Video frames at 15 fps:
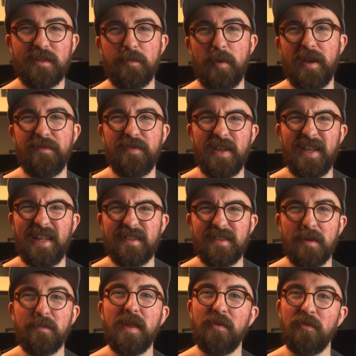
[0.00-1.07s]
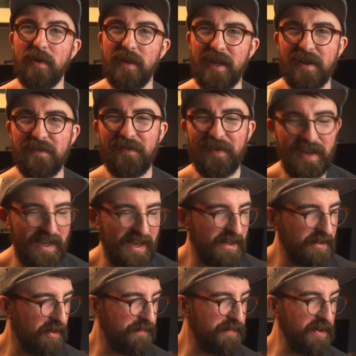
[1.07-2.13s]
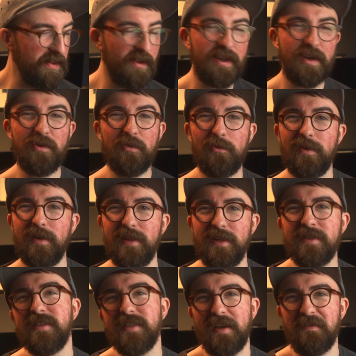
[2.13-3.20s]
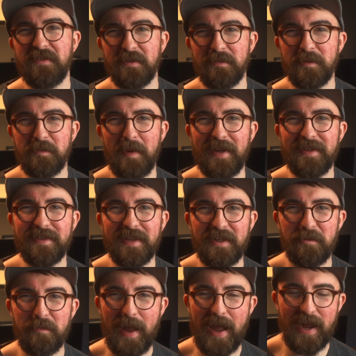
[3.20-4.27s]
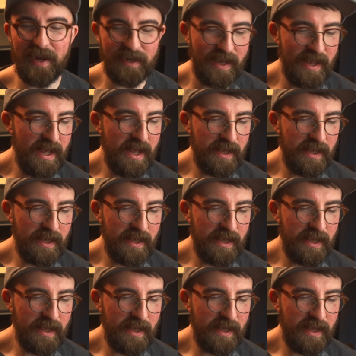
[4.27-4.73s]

but if you need something really convenient or if you're looking to really save some space in your bag,